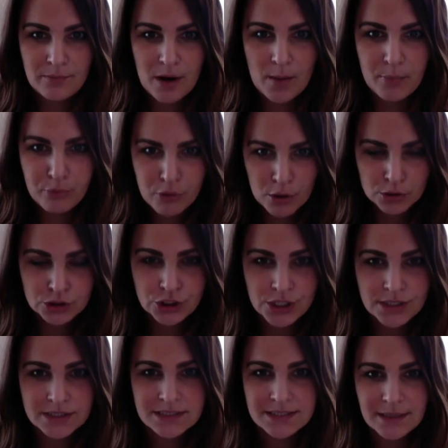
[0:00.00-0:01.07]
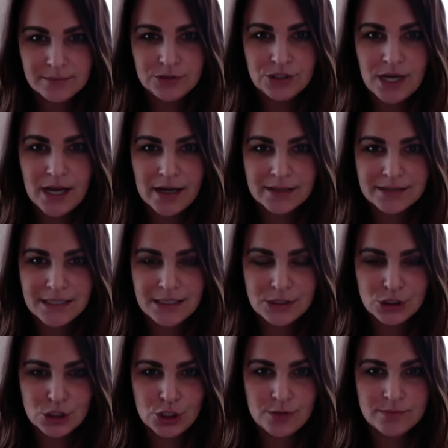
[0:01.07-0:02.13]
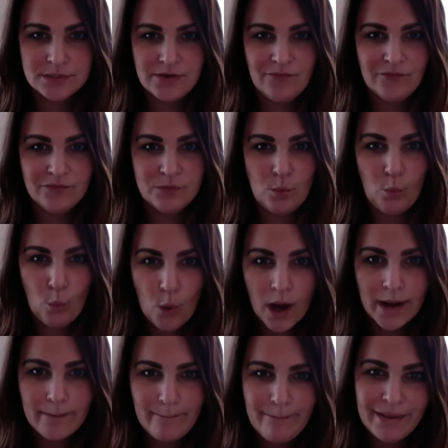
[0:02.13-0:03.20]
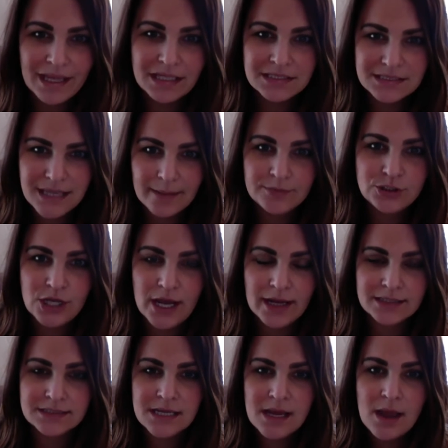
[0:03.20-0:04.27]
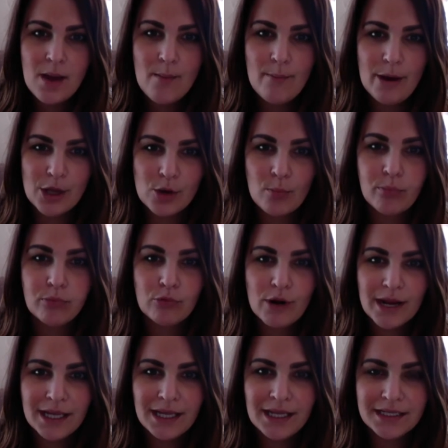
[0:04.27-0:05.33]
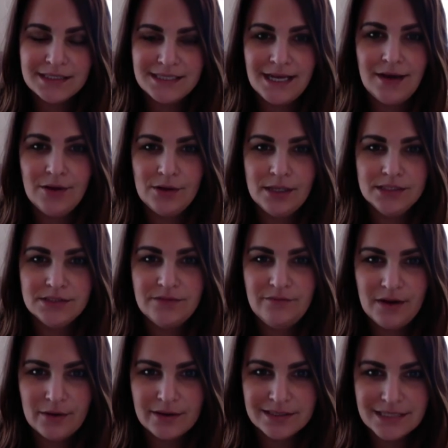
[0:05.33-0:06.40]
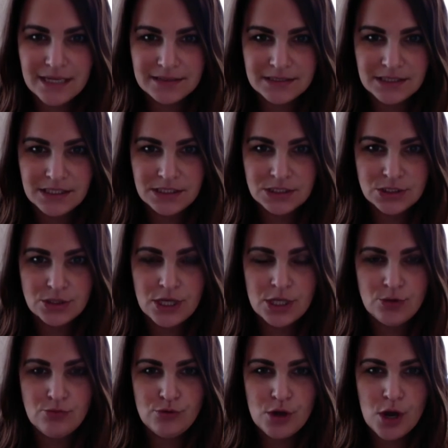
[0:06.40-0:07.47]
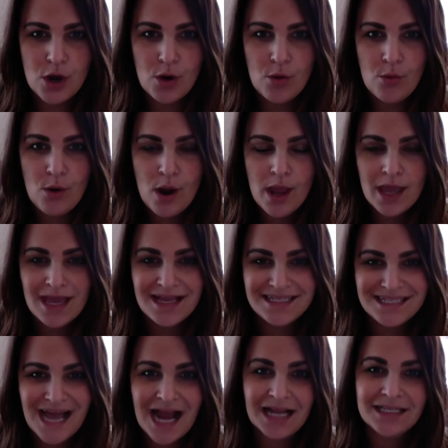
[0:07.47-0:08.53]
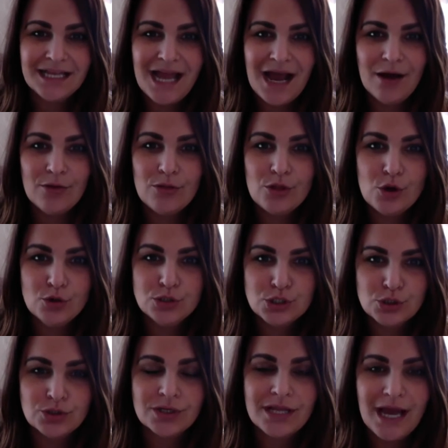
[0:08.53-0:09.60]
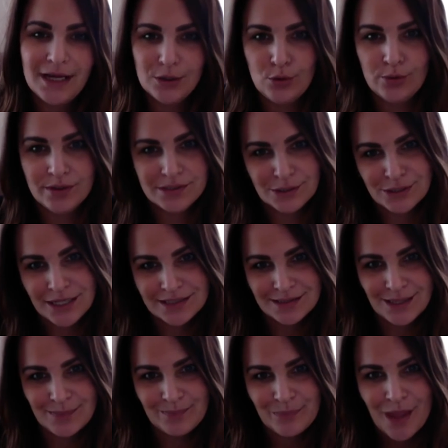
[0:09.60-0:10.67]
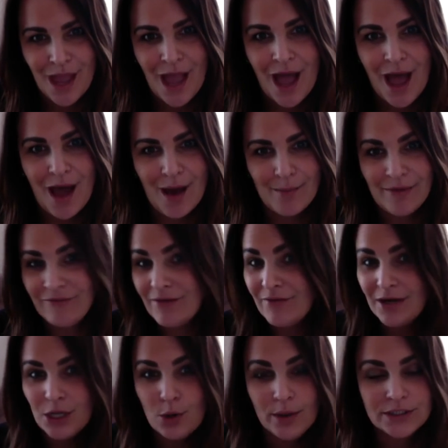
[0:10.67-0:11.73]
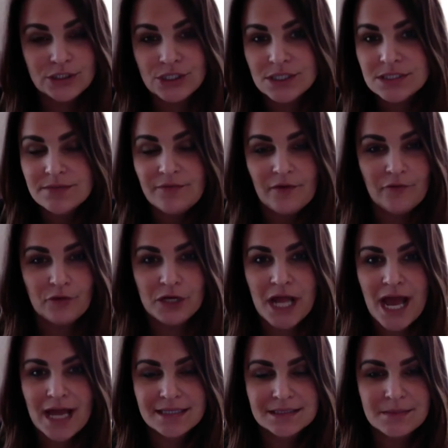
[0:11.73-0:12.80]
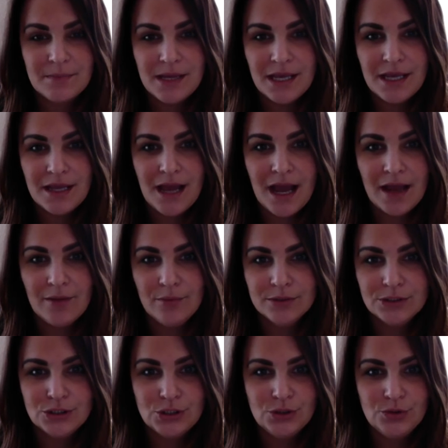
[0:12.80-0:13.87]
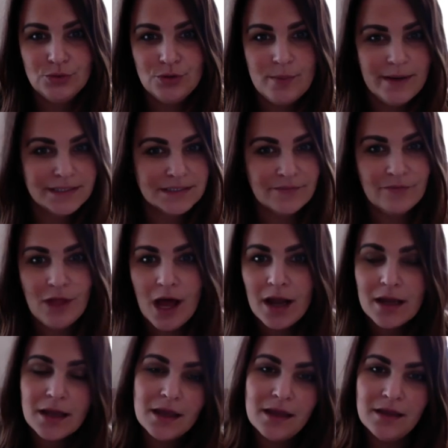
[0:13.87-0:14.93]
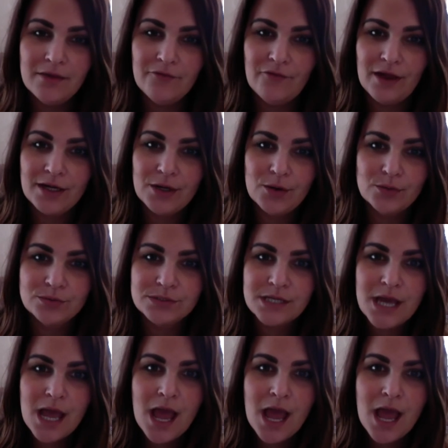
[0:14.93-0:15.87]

approaching the subject in terms of one big subject, but you're breaking it down into various entities so that you know exactly how those certain categories are tested. If you have any questions, feel free to ask me. I wish you the best of luck if I don't